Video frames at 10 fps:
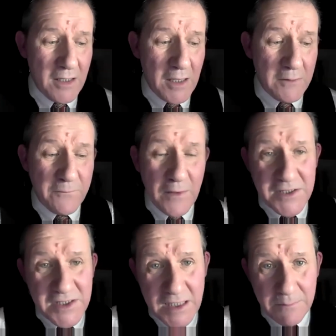and fell
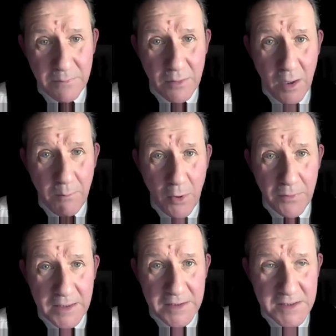asleep upon
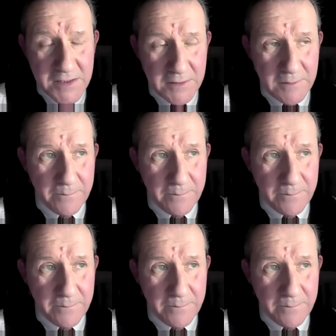the instant.